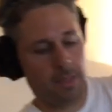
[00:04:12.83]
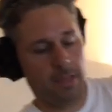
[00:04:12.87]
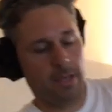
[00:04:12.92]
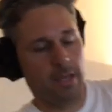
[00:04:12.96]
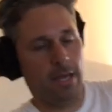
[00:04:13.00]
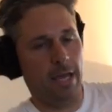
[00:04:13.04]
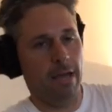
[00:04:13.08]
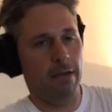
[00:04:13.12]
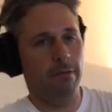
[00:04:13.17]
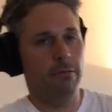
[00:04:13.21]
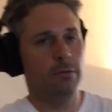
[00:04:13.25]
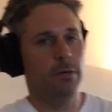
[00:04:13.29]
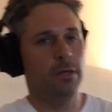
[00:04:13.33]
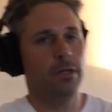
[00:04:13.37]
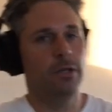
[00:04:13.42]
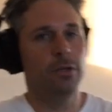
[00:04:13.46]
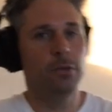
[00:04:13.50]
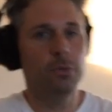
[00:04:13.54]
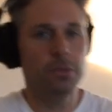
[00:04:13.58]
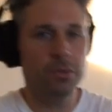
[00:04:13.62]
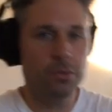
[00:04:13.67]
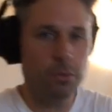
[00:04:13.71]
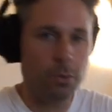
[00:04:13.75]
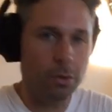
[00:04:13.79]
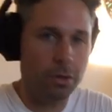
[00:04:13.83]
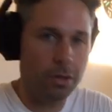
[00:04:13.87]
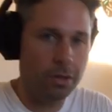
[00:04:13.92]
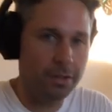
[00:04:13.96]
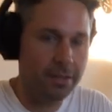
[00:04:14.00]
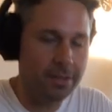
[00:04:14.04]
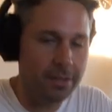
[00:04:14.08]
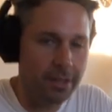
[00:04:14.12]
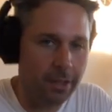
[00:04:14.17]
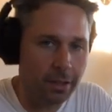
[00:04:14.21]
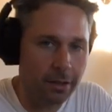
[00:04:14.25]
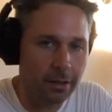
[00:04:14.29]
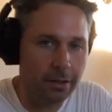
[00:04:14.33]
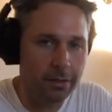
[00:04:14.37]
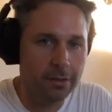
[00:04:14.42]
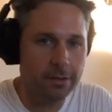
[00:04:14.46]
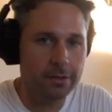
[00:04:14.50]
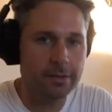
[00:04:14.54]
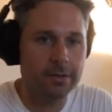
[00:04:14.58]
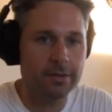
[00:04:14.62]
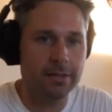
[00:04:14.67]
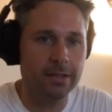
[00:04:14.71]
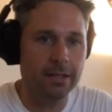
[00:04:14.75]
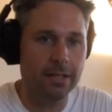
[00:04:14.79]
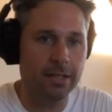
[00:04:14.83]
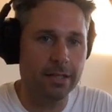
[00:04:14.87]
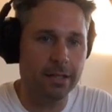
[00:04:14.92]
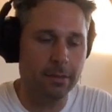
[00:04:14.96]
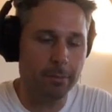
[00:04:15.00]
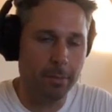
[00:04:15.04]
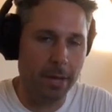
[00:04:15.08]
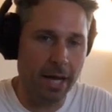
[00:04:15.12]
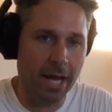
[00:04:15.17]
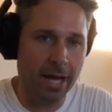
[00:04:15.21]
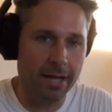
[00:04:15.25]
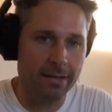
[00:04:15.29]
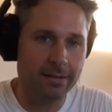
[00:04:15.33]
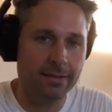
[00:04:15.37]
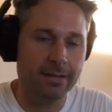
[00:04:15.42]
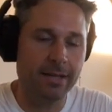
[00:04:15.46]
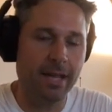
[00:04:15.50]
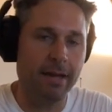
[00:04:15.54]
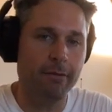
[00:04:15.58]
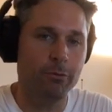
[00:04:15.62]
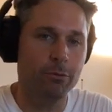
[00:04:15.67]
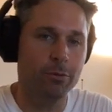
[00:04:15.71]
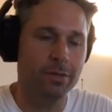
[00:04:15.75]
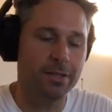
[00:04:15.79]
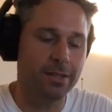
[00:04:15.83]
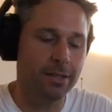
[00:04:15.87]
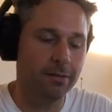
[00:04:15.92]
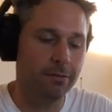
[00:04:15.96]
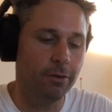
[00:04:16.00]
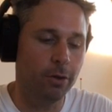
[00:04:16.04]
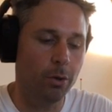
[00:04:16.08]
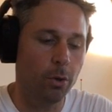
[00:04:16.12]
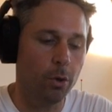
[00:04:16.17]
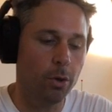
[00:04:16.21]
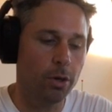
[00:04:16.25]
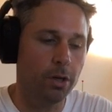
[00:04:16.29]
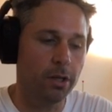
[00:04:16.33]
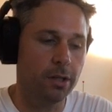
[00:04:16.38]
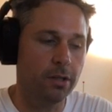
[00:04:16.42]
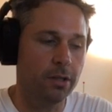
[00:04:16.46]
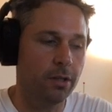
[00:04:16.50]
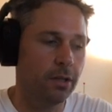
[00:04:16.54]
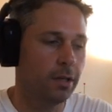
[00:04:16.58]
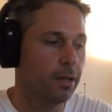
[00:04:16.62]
everyone who has ordered stickers in the past and haven't received their order,